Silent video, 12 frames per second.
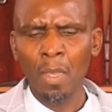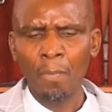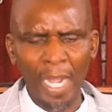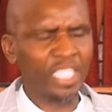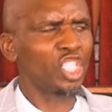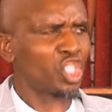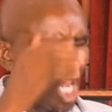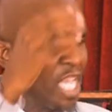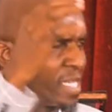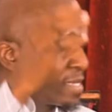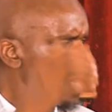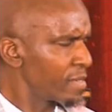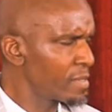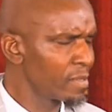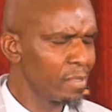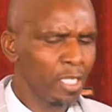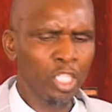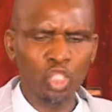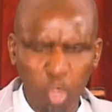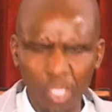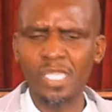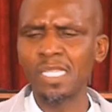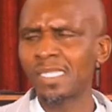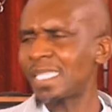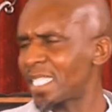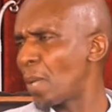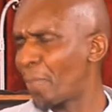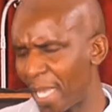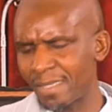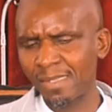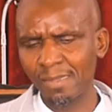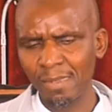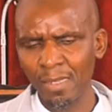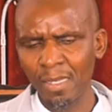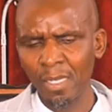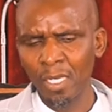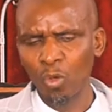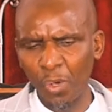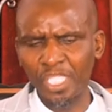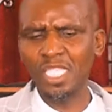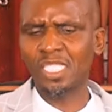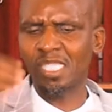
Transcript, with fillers: But Jesus chooses such a place, which is